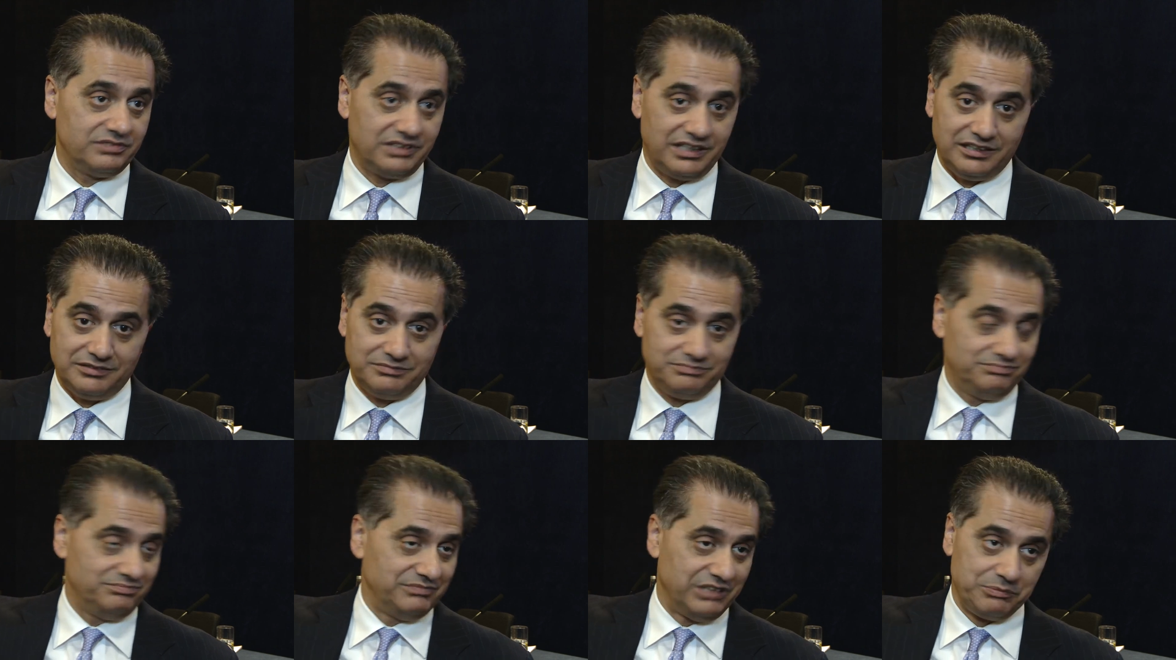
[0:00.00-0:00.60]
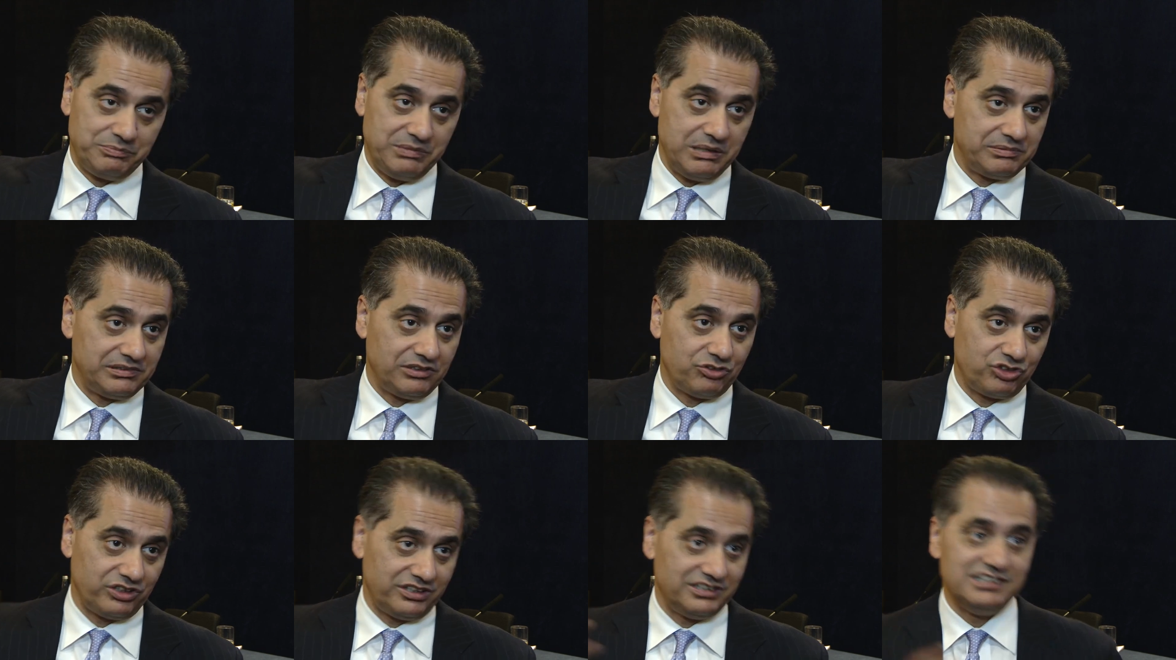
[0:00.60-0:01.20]
I'll meet
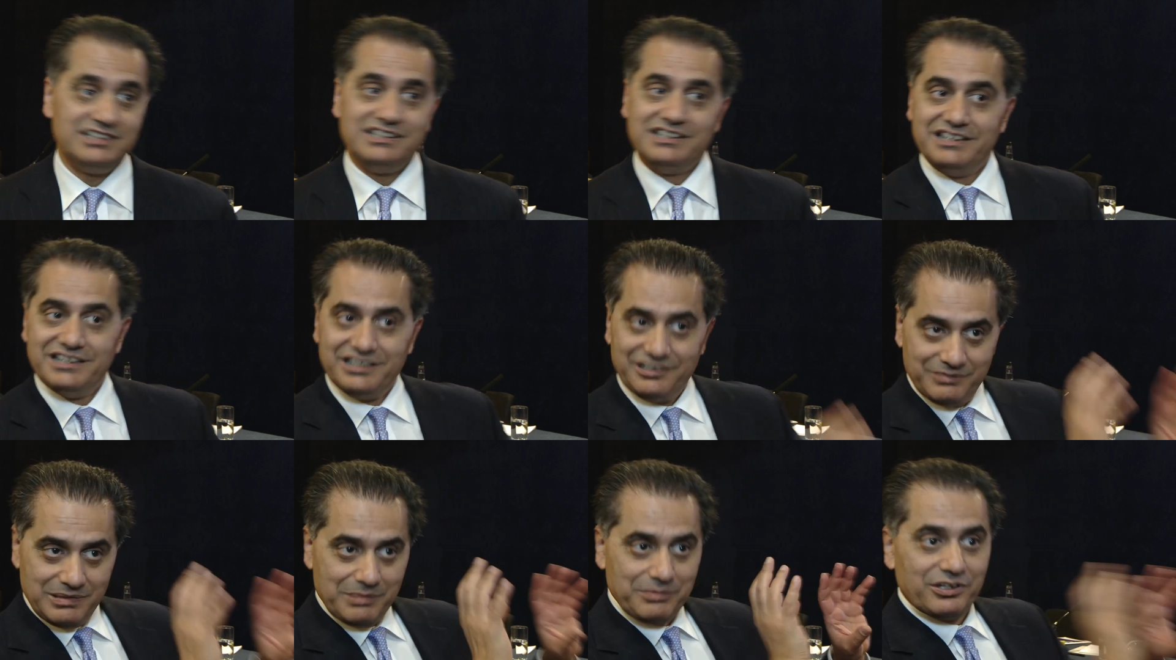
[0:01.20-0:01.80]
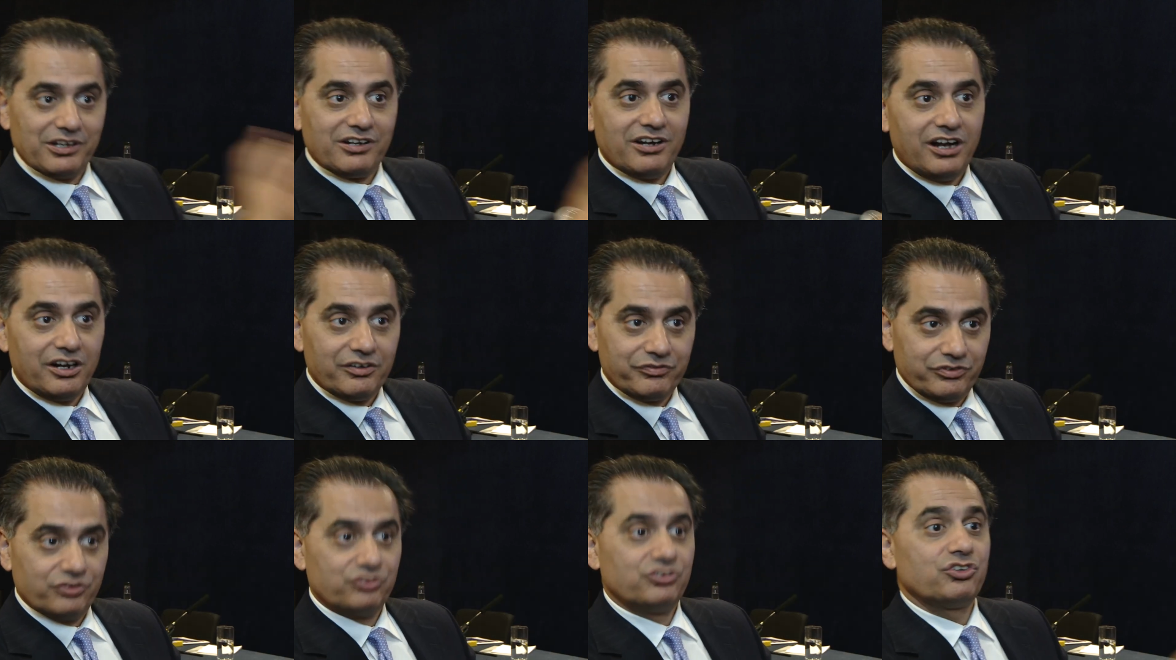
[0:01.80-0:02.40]
people and say, remember the
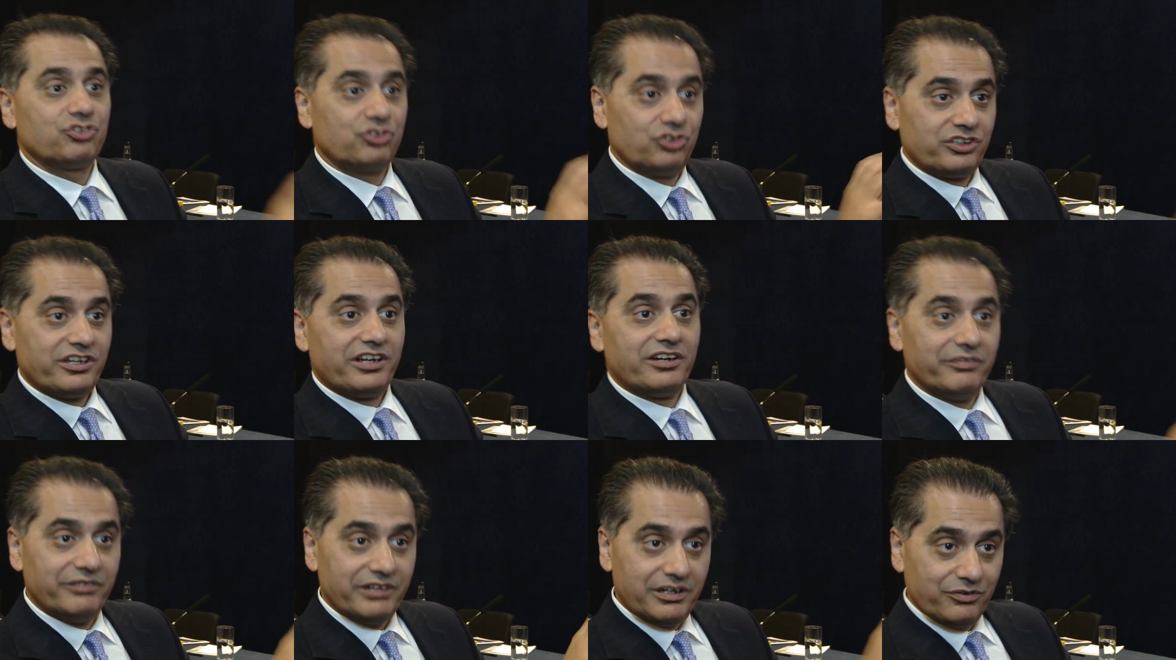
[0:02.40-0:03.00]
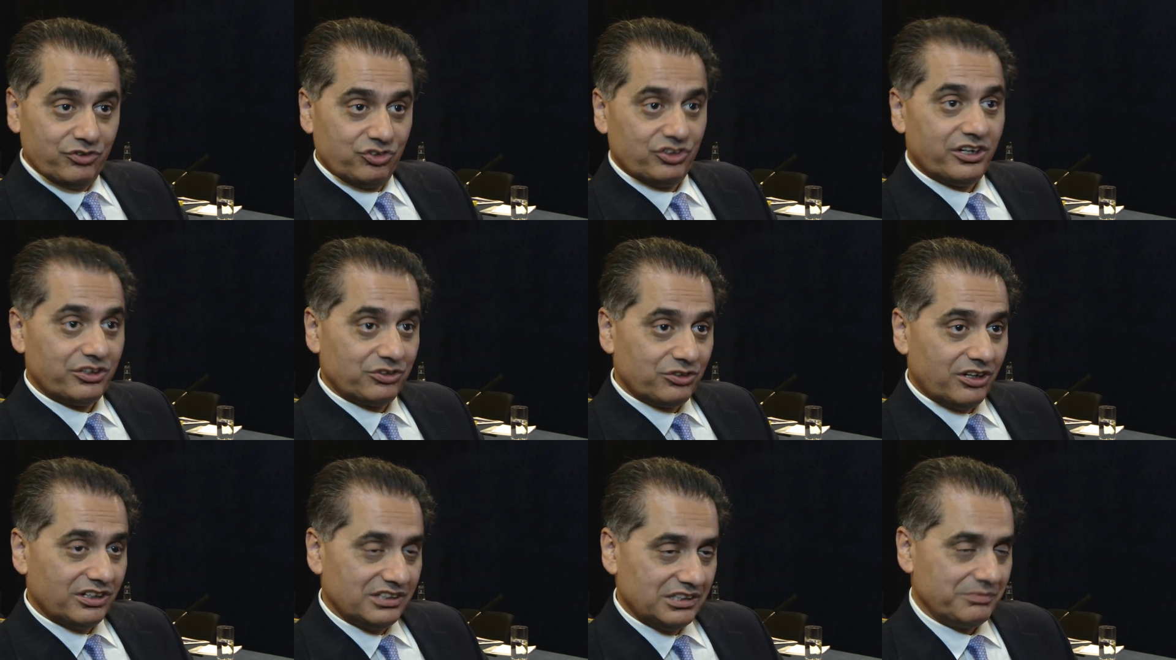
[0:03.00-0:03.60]
conference, this is kind of where we
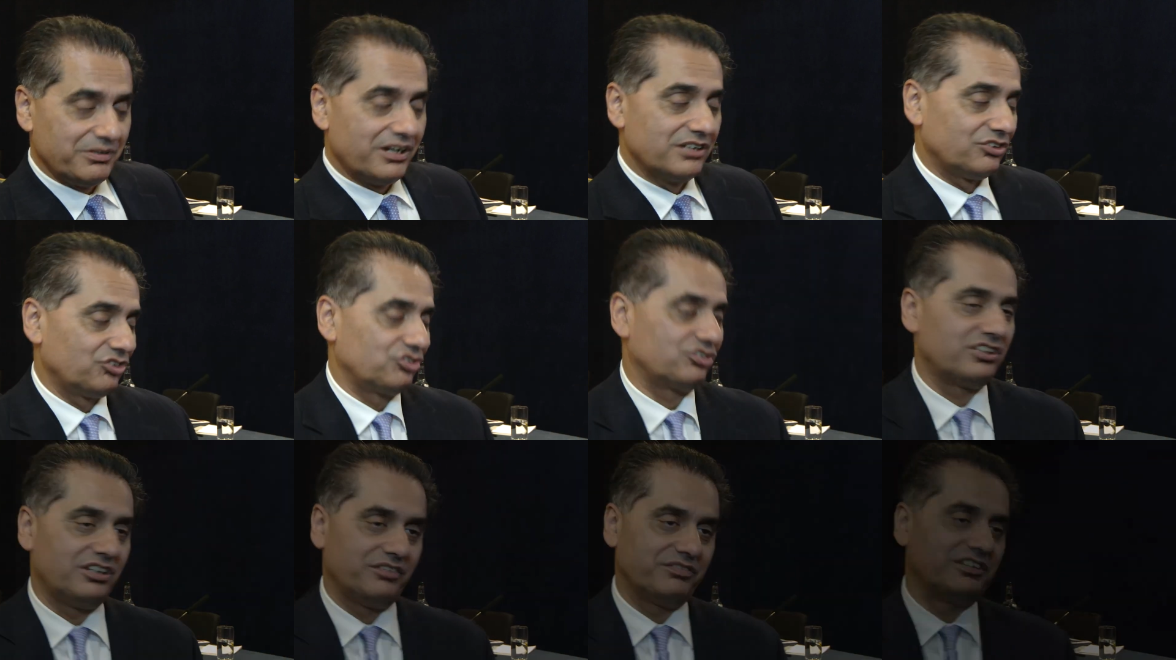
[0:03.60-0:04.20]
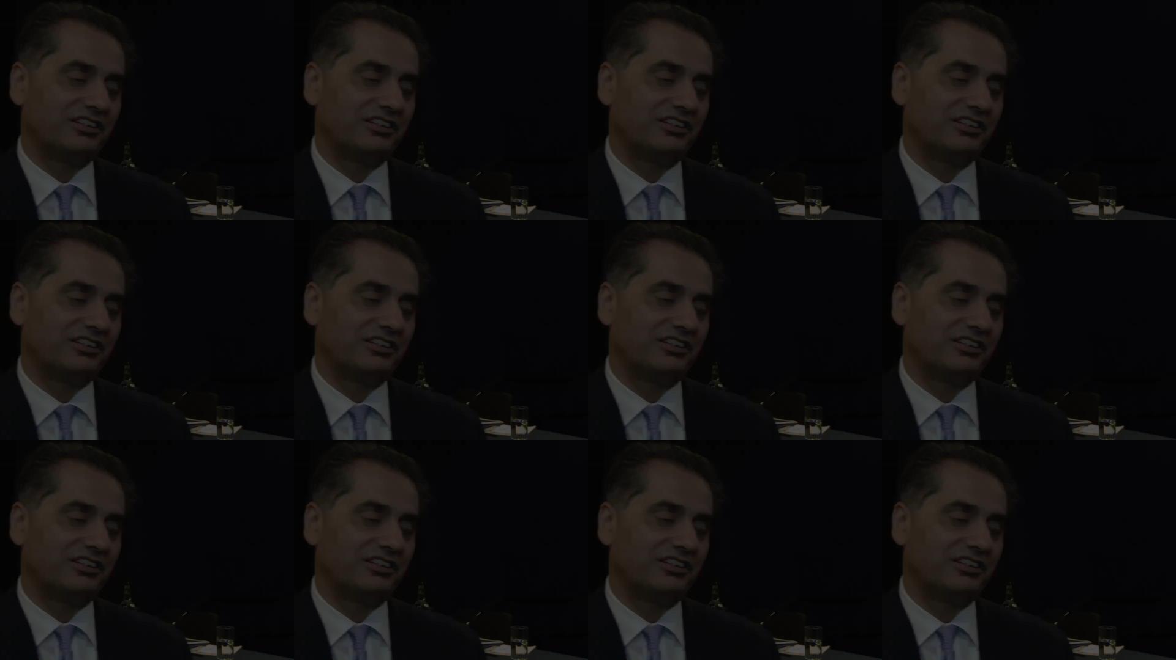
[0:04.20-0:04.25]
start talking about this stuff.